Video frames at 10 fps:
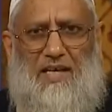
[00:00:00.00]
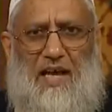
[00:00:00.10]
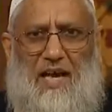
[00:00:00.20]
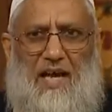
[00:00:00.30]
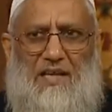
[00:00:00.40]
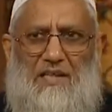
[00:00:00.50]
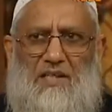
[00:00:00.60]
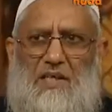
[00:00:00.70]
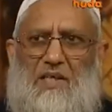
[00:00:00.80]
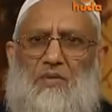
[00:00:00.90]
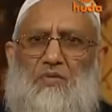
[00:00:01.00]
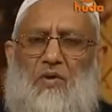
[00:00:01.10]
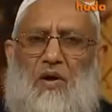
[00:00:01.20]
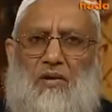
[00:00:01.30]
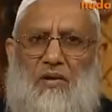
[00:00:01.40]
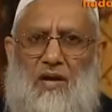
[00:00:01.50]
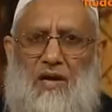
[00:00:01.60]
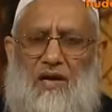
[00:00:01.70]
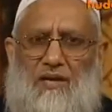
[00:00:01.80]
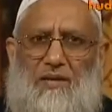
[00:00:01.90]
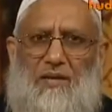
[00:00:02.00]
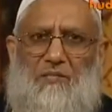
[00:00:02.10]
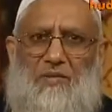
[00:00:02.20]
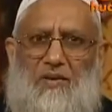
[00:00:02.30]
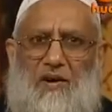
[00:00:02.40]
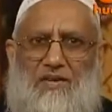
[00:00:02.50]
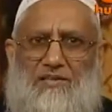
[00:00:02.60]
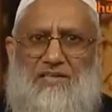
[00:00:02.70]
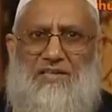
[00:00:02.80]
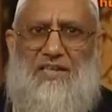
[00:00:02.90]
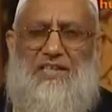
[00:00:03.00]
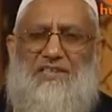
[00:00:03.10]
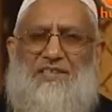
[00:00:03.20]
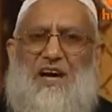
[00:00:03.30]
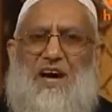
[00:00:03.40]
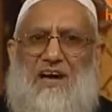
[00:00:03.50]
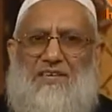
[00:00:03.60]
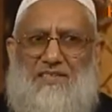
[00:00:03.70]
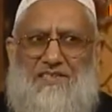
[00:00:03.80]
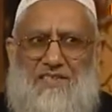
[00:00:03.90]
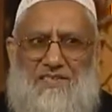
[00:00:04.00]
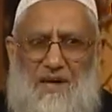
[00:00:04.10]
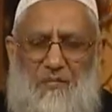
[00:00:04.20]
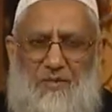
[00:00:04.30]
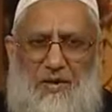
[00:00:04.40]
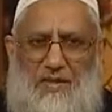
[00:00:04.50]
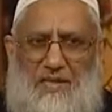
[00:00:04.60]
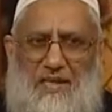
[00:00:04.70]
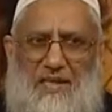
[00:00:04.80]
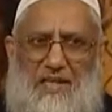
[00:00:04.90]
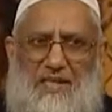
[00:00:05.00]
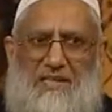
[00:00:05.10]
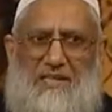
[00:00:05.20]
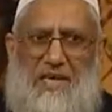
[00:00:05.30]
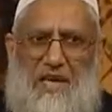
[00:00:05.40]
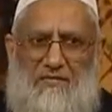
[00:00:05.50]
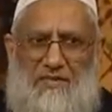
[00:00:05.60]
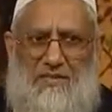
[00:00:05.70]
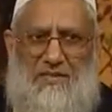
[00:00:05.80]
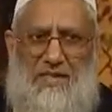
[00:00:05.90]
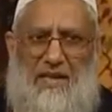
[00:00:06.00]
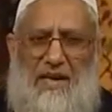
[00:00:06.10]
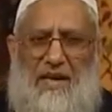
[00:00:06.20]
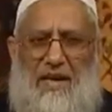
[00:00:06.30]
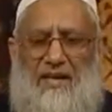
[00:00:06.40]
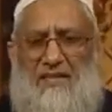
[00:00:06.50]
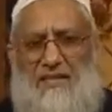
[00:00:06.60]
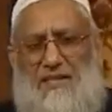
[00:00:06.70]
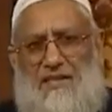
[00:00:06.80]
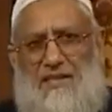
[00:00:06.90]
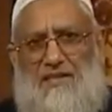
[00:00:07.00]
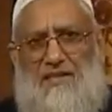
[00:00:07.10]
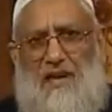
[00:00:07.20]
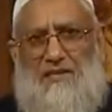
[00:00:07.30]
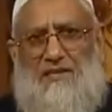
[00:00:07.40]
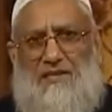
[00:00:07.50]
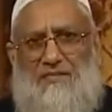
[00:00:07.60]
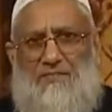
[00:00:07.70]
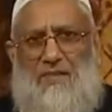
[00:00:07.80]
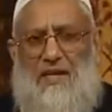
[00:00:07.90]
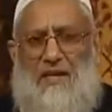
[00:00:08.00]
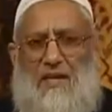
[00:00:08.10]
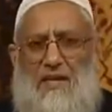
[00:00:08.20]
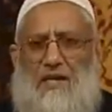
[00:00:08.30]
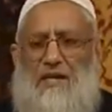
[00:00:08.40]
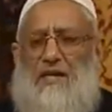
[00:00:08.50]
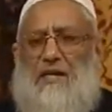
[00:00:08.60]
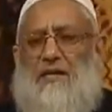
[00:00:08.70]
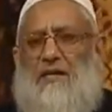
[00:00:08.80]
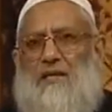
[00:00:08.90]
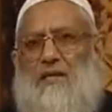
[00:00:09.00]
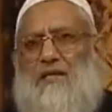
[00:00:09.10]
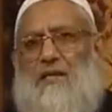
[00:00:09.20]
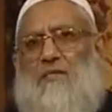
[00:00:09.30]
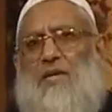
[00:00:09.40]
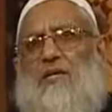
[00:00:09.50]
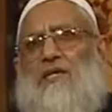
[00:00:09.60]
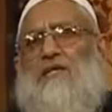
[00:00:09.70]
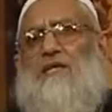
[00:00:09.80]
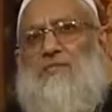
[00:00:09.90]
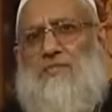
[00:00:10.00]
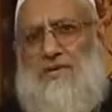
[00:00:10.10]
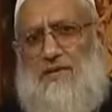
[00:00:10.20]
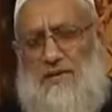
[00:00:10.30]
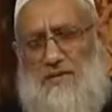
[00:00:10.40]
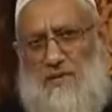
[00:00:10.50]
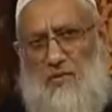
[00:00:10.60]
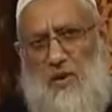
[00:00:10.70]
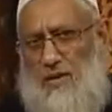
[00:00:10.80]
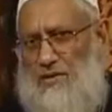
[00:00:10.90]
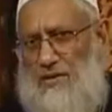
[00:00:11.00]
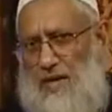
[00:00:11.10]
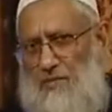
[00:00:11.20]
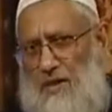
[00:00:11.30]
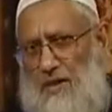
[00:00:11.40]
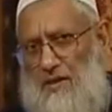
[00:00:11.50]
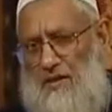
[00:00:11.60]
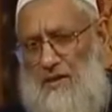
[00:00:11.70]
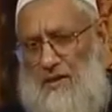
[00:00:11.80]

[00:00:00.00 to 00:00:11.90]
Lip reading: And to Allah belongs the highest example in the heavens and in the earth. Here, the meaning is different. What is that meaning?